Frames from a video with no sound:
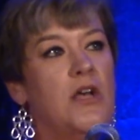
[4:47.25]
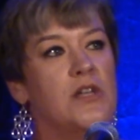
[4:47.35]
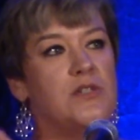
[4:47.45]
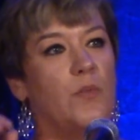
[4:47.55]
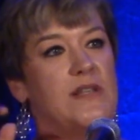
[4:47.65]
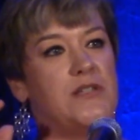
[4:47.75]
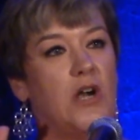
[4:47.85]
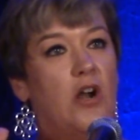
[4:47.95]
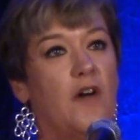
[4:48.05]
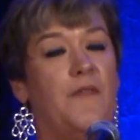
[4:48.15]
So we
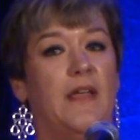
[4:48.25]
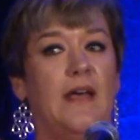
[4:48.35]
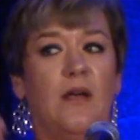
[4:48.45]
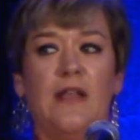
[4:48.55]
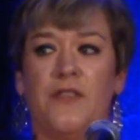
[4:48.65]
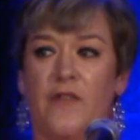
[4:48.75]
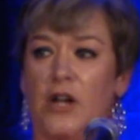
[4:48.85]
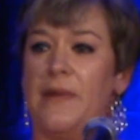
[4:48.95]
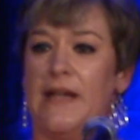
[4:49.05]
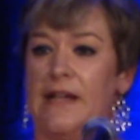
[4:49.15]
start off at the
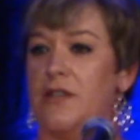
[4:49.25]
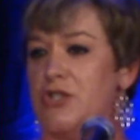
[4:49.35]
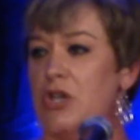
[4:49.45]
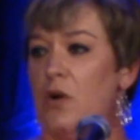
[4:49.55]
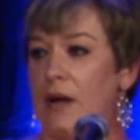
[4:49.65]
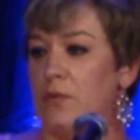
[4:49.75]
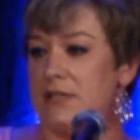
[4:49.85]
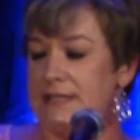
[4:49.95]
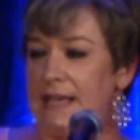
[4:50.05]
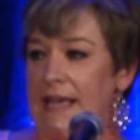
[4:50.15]
very beginning of the show, I will
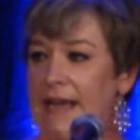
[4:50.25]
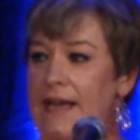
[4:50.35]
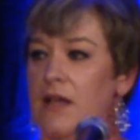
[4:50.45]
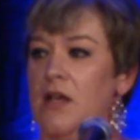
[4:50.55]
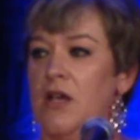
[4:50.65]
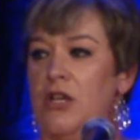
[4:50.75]
say,